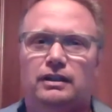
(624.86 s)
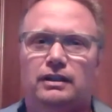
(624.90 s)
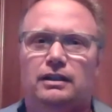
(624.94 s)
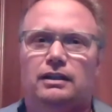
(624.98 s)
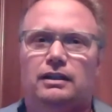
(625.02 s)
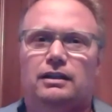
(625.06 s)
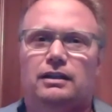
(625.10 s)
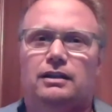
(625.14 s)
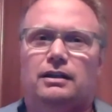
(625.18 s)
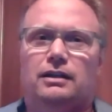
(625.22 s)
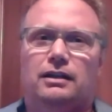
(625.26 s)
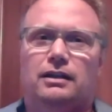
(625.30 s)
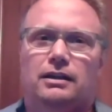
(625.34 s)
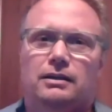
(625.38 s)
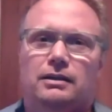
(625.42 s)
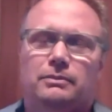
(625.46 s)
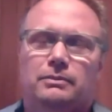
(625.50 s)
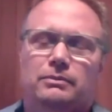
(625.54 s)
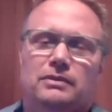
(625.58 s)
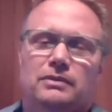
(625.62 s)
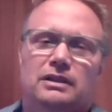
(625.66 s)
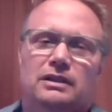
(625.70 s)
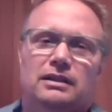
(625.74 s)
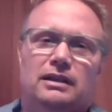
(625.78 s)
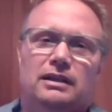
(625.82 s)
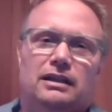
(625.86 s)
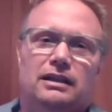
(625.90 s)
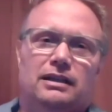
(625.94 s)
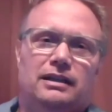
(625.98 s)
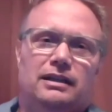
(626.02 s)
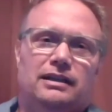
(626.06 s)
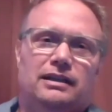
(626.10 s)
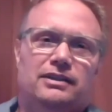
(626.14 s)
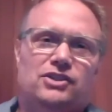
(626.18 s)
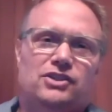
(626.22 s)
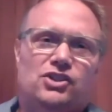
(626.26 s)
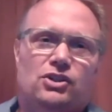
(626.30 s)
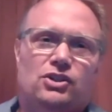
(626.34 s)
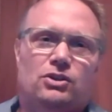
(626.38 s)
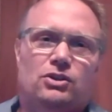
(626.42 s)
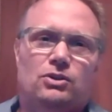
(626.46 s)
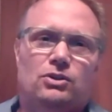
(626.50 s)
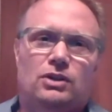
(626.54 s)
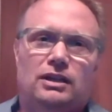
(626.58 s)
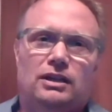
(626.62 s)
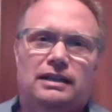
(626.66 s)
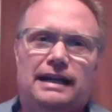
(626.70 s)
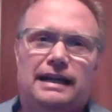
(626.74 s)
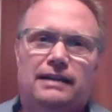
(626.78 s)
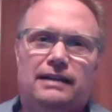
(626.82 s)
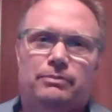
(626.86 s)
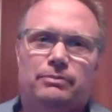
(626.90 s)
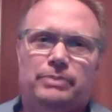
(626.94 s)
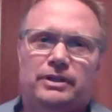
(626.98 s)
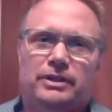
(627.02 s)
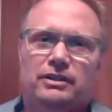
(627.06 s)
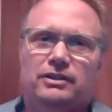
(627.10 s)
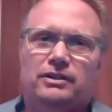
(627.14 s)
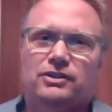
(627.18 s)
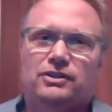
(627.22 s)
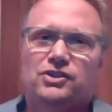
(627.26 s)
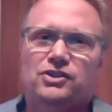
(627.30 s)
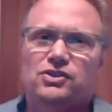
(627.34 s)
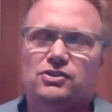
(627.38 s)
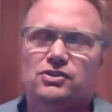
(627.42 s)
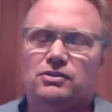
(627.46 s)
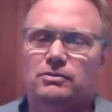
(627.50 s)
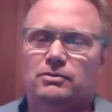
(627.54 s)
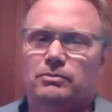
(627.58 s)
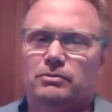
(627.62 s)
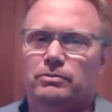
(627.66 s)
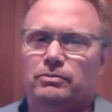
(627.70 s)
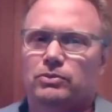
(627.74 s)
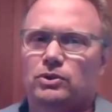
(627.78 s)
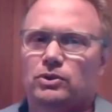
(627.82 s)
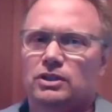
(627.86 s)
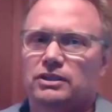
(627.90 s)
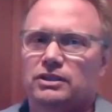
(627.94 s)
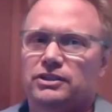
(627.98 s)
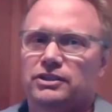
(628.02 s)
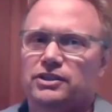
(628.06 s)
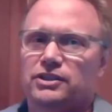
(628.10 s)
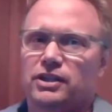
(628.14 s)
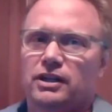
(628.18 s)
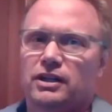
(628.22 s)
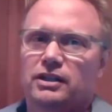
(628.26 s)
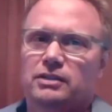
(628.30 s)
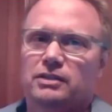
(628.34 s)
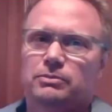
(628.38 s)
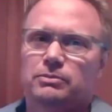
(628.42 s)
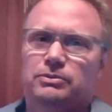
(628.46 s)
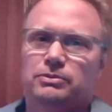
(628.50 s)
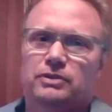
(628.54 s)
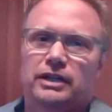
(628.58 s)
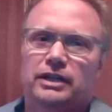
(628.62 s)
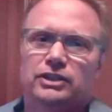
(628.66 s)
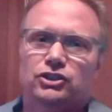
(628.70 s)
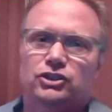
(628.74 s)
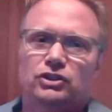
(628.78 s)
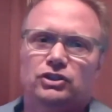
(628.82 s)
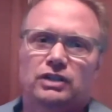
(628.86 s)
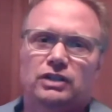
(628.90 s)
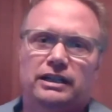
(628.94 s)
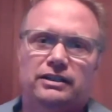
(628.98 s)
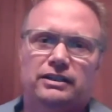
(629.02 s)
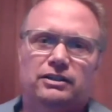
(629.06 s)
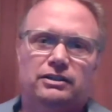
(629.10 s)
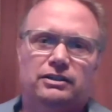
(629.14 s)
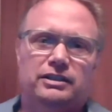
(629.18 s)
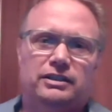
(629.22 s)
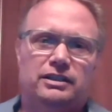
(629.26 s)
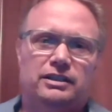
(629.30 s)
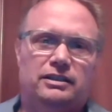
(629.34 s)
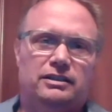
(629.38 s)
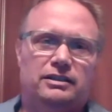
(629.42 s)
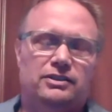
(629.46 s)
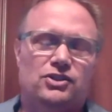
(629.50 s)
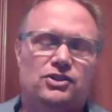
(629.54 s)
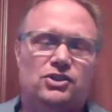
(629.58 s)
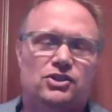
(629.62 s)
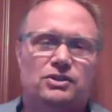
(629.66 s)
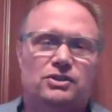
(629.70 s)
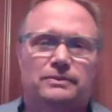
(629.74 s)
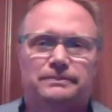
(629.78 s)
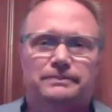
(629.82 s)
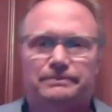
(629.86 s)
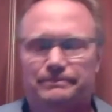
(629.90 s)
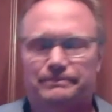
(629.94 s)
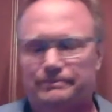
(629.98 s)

Um, and so a lot of parents put a ton of pressure on their kids